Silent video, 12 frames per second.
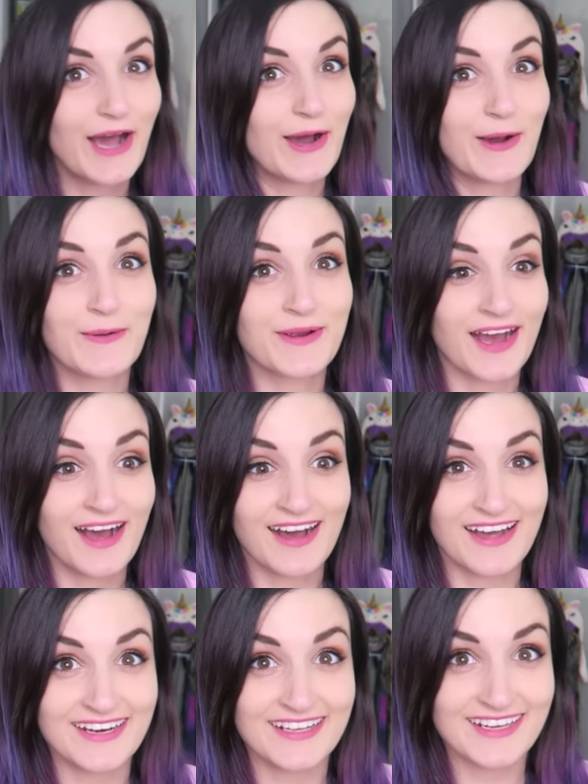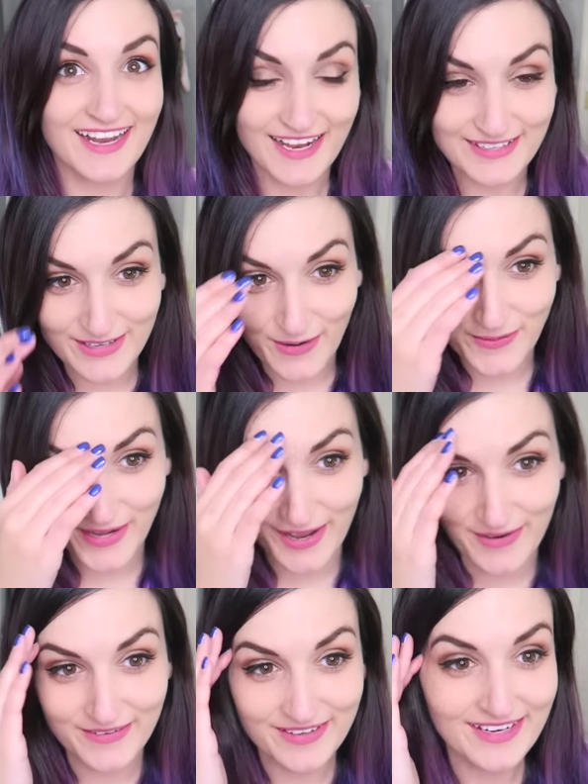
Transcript: Oh God, I don't know.